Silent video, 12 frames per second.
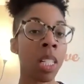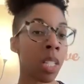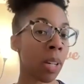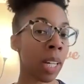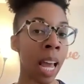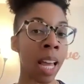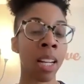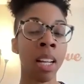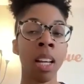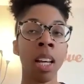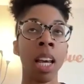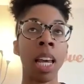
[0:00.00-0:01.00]
So again,
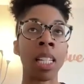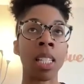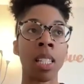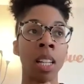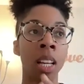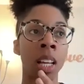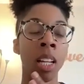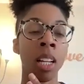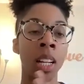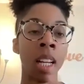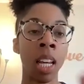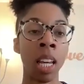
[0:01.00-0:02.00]
it's
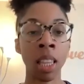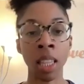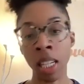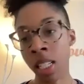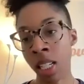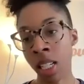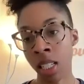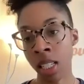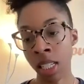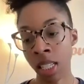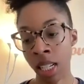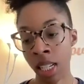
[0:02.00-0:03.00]
in these
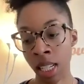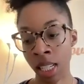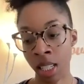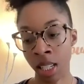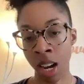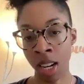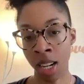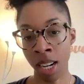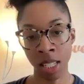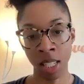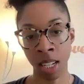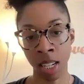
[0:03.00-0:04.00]
instances, it's not
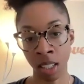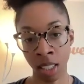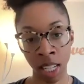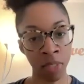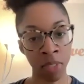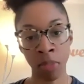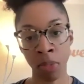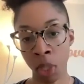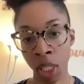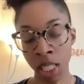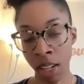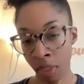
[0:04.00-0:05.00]
necessarily, if the
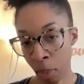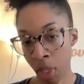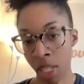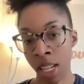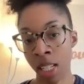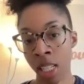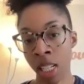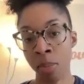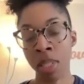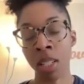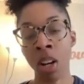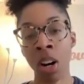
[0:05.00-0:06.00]
47%
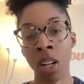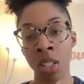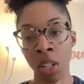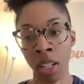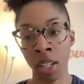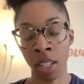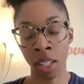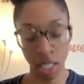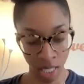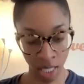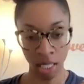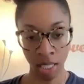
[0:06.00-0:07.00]
seems large here,
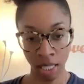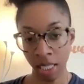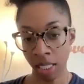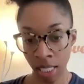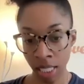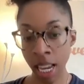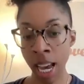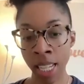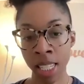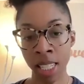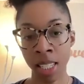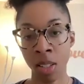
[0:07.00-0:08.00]

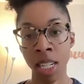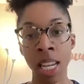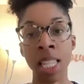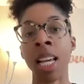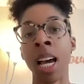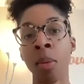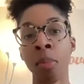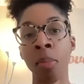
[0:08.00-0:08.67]
yes, is that a